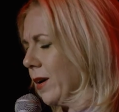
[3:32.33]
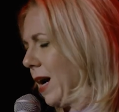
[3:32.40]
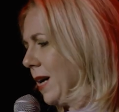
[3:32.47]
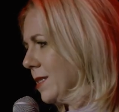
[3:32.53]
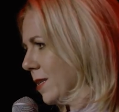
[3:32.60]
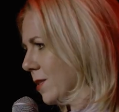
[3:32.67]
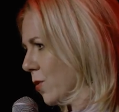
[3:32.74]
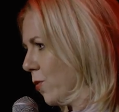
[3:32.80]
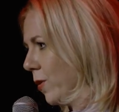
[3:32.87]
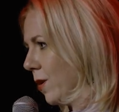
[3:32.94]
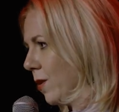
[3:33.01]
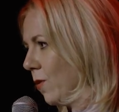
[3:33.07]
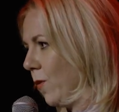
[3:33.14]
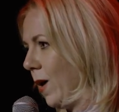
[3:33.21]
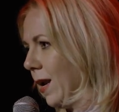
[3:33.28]
guy that's going to
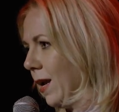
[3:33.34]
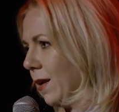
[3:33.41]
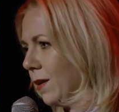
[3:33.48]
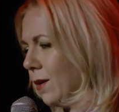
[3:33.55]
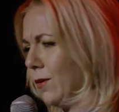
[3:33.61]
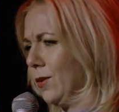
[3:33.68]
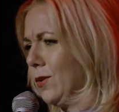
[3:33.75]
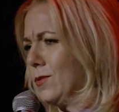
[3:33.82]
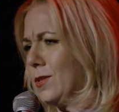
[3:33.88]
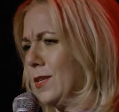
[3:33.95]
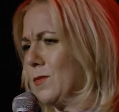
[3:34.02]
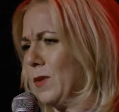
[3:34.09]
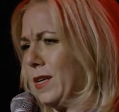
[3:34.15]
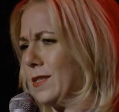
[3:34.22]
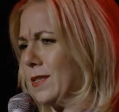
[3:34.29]
the wedding. You could use
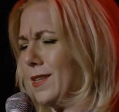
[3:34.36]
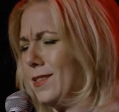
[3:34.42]
his license.